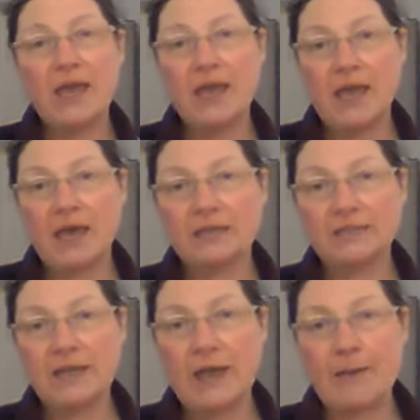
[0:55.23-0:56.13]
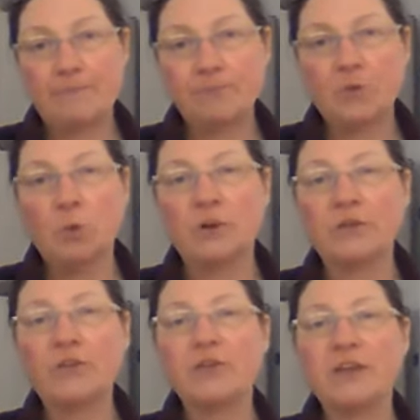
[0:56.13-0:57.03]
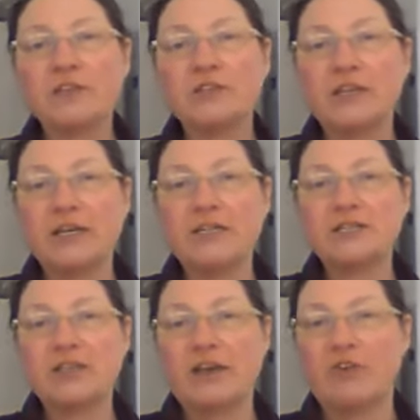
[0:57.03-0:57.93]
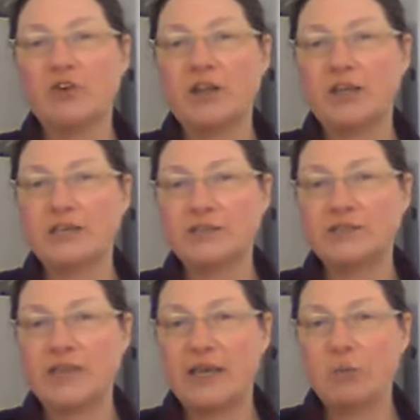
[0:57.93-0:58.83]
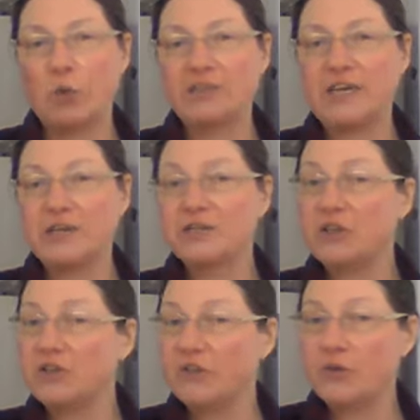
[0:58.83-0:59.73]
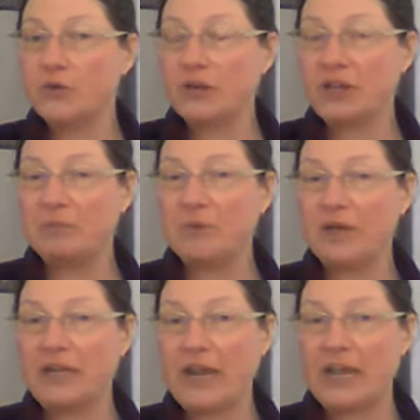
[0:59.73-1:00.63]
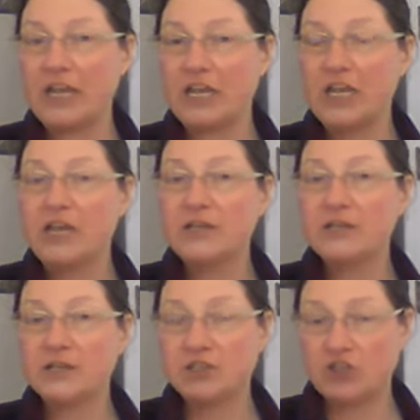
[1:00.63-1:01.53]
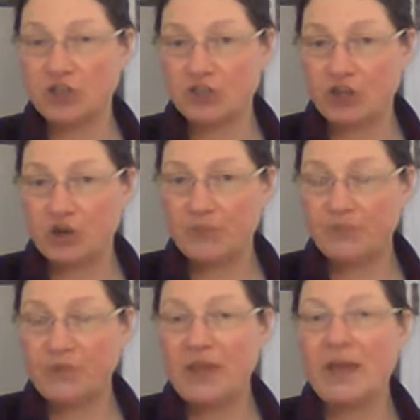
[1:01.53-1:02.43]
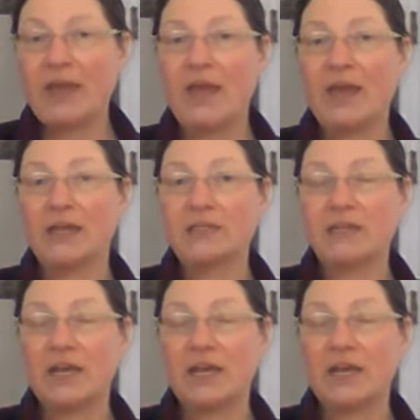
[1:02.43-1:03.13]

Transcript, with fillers: And um, one of the things that I discovered is they will take seafood and put a ginger and